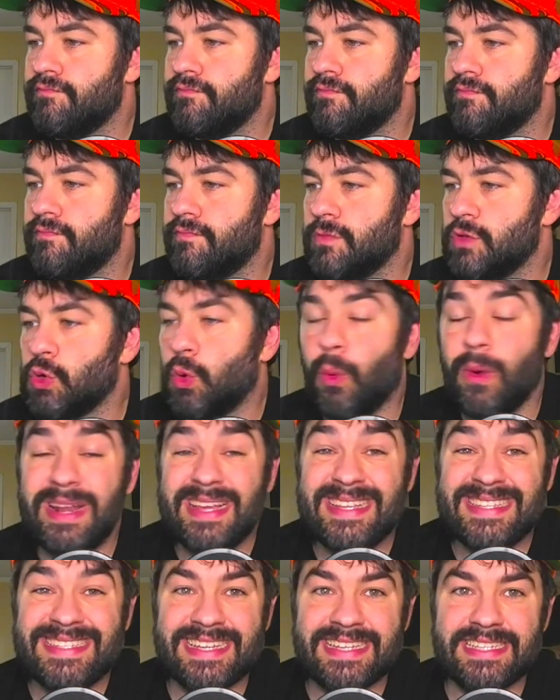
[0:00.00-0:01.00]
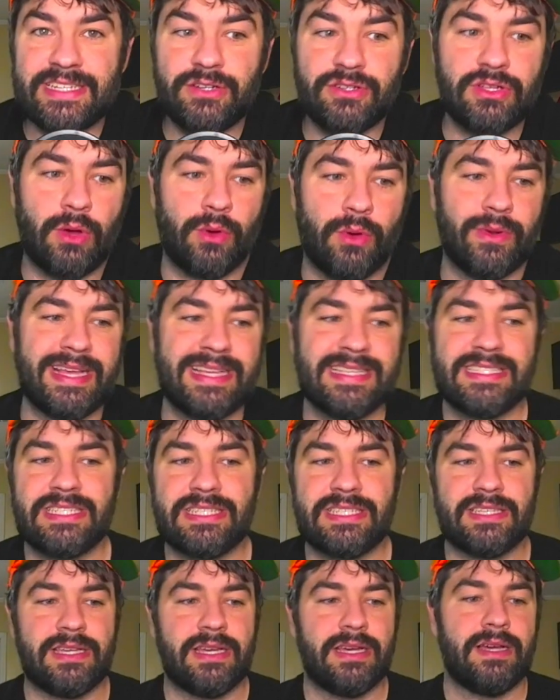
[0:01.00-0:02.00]
26 years old.
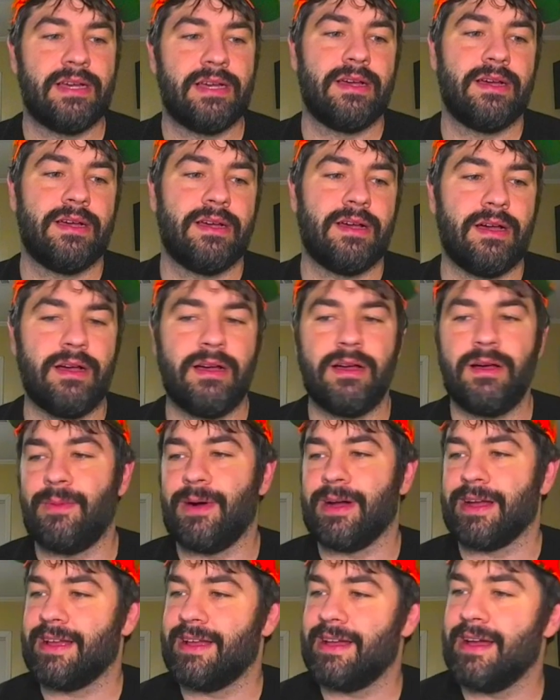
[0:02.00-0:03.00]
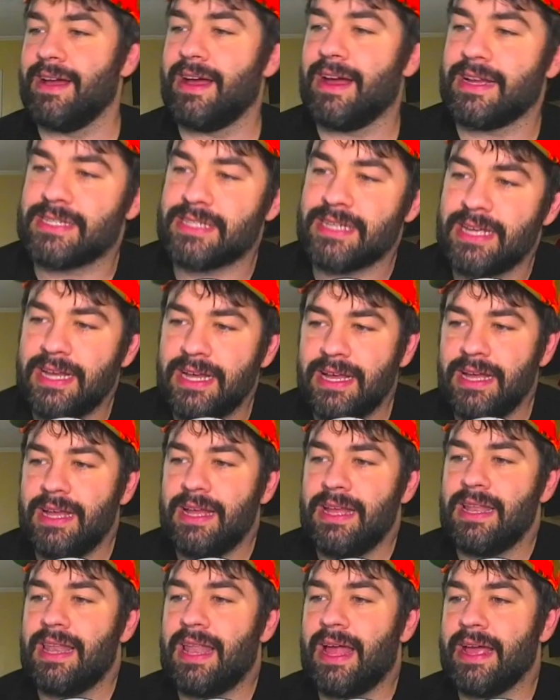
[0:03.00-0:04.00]
Oh my gosh.
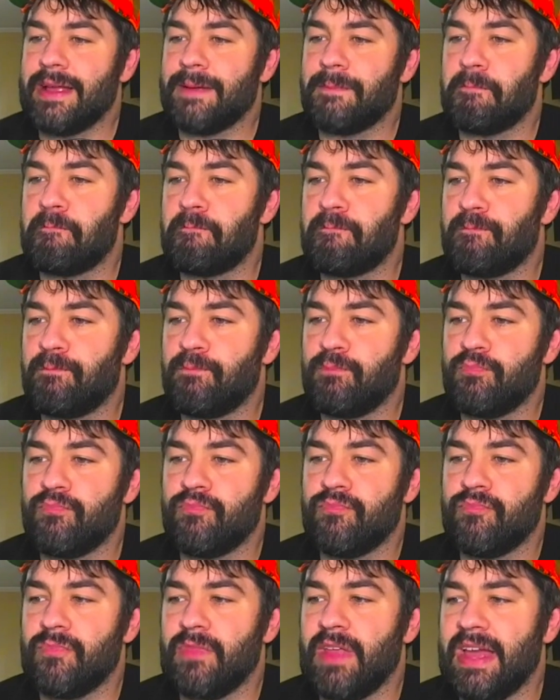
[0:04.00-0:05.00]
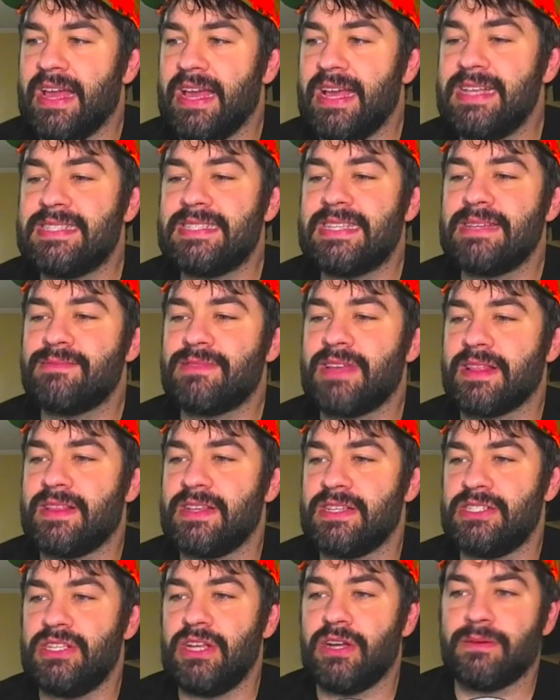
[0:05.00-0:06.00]
Like, he seems like
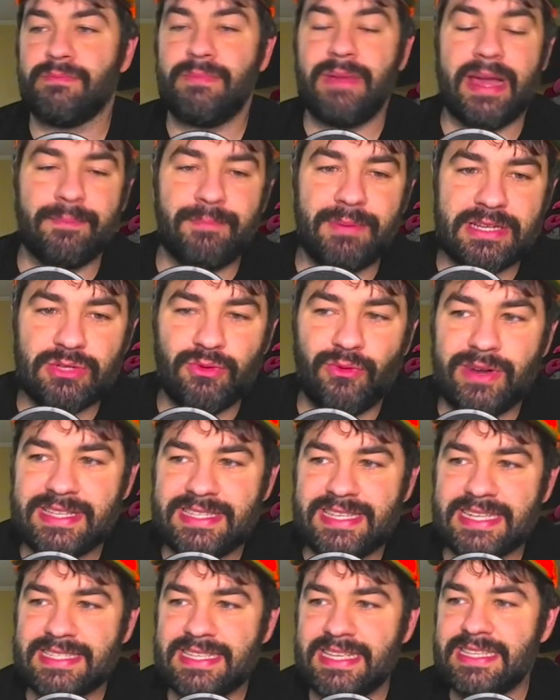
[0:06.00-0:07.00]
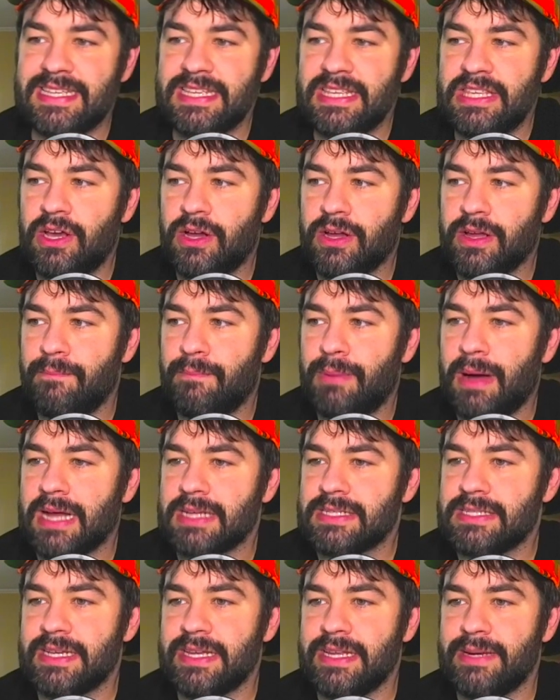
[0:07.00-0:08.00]
this young man, but 26 isn't young in
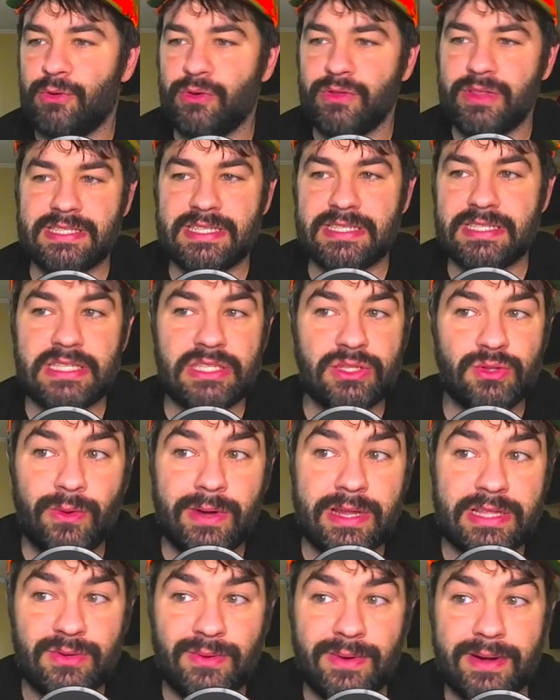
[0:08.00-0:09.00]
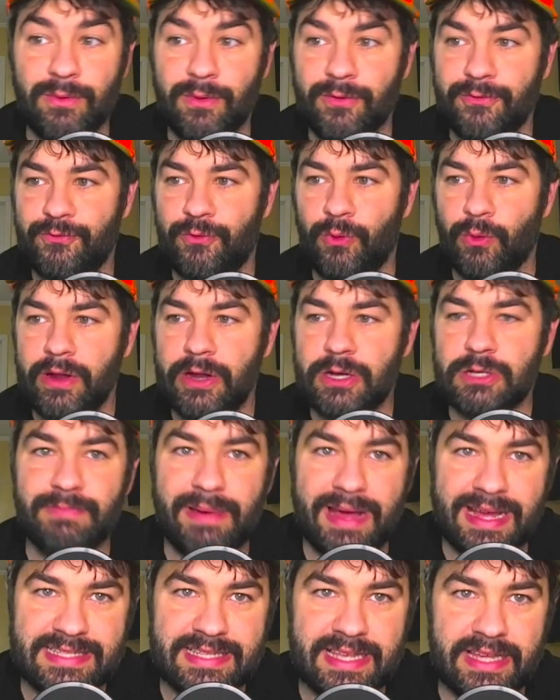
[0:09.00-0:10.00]
boxing anymore. This isn't 2020. We're 4 years
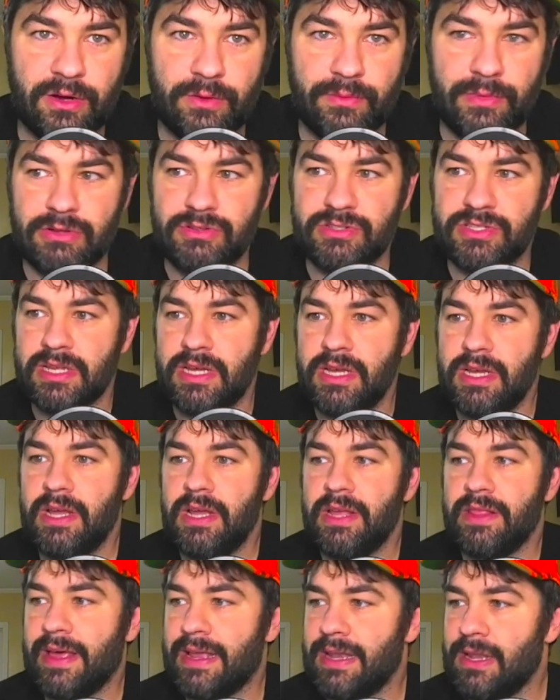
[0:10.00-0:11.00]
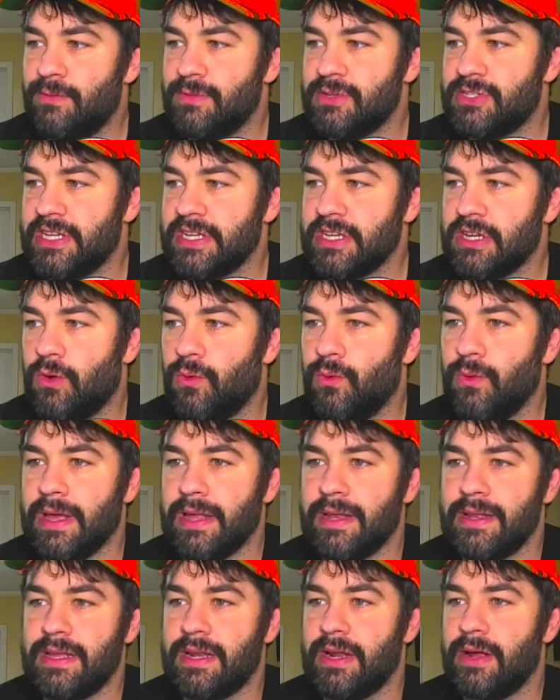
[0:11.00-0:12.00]
past that almost. That Lomachenko
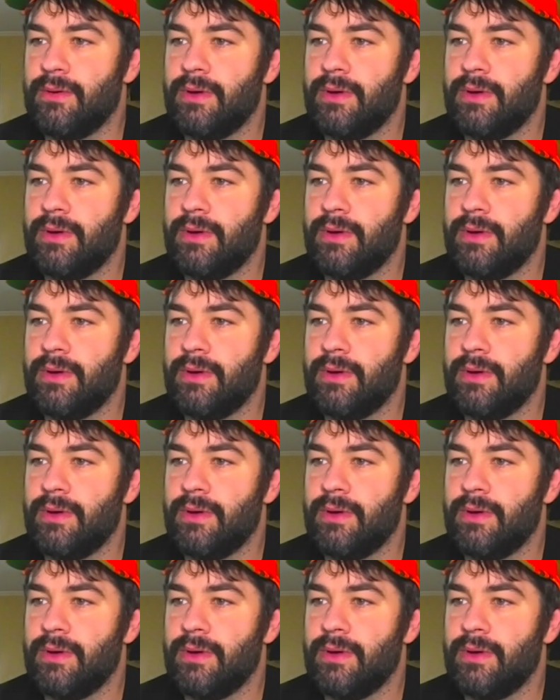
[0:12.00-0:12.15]
win, you know.